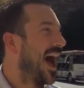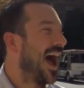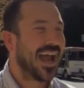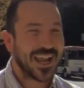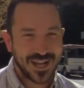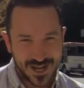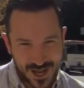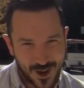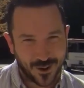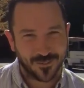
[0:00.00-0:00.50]

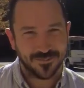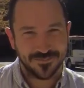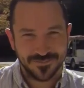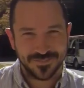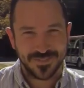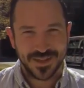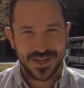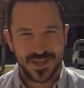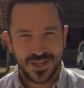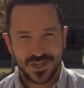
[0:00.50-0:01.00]
I know.
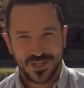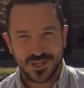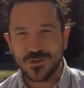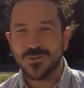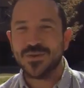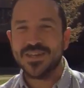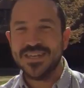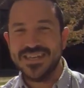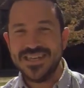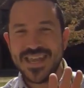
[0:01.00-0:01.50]

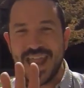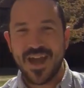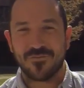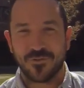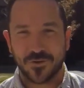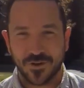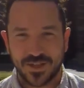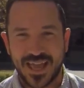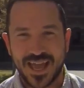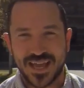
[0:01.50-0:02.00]
You'd
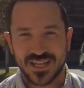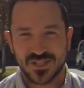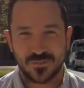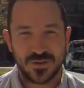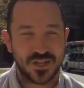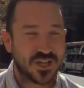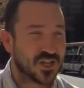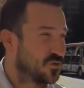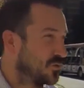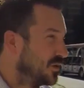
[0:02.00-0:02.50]
never guess,
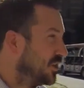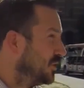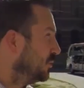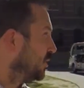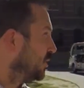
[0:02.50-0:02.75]
because when